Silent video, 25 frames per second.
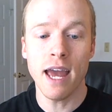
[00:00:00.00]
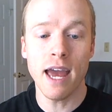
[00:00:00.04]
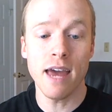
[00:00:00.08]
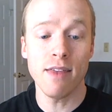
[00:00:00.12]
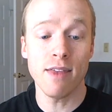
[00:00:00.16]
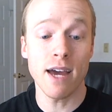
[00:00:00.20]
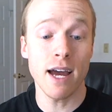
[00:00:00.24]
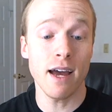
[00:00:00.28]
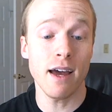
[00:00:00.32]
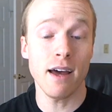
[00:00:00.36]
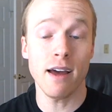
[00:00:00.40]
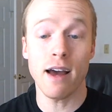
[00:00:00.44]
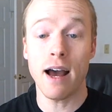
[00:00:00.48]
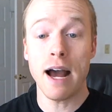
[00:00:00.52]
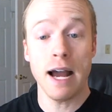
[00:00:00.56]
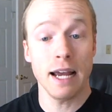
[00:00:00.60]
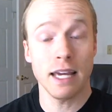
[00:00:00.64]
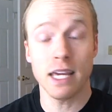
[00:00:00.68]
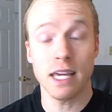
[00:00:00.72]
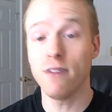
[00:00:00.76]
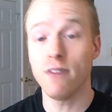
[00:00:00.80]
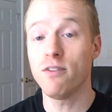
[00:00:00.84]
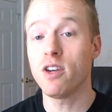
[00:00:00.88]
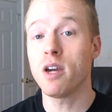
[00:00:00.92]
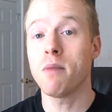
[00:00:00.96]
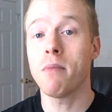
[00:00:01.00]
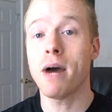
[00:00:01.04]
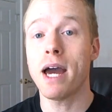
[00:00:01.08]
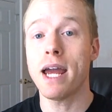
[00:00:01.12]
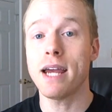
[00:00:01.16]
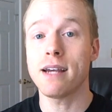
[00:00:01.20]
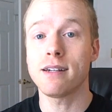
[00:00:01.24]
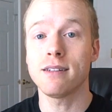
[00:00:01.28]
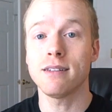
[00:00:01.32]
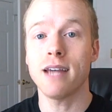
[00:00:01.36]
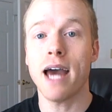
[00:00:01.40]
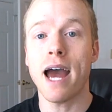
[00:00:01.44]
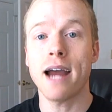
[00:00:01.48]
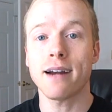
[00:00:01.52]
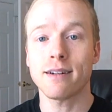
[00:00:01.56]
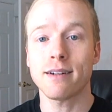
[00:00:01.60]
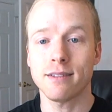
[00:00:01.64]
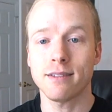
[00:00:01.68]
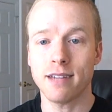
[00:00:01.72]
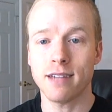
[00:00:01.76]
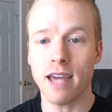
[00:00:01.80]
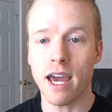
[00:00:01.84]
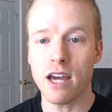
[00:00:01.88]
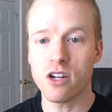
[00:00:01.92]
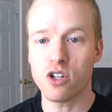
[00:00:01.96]
and that I give you my exact
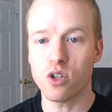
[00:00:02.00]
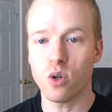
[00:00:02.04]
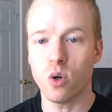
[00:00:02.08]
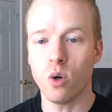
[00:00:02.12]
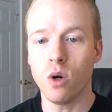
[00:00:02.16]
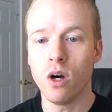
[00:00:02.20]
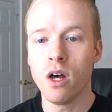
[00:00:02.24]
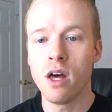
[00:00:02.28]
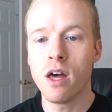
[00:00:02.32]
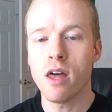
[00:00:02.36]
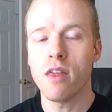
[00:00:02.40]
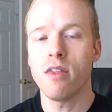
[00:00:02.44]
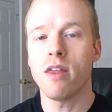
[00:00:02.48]
schedule